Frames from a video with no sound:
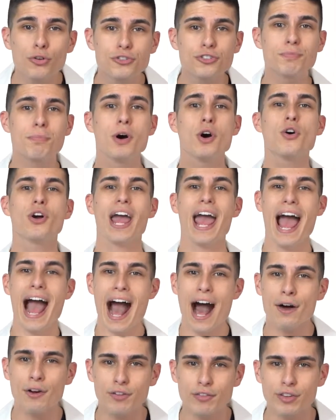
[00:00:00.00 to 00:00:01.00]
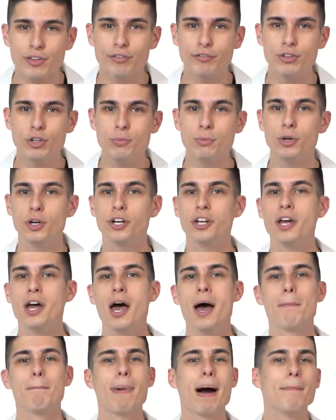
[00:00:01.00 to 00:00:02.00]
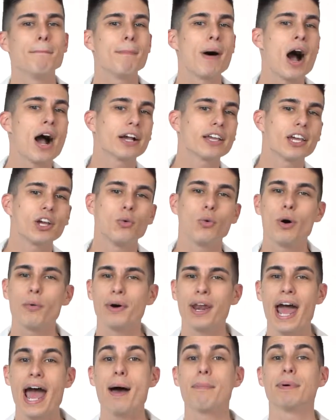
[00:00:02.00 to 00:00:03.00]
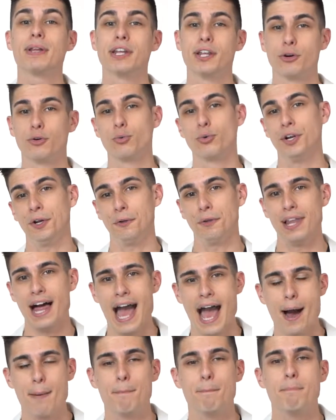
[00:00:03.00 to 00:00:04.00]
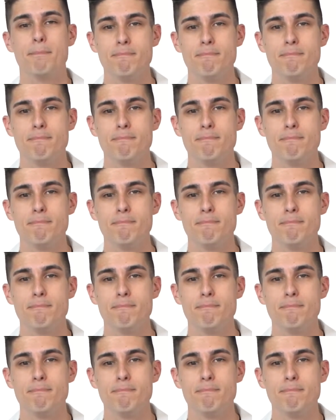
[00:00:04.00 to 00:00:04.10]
smoke out of the fume hood by mocking what would happen in a real lab.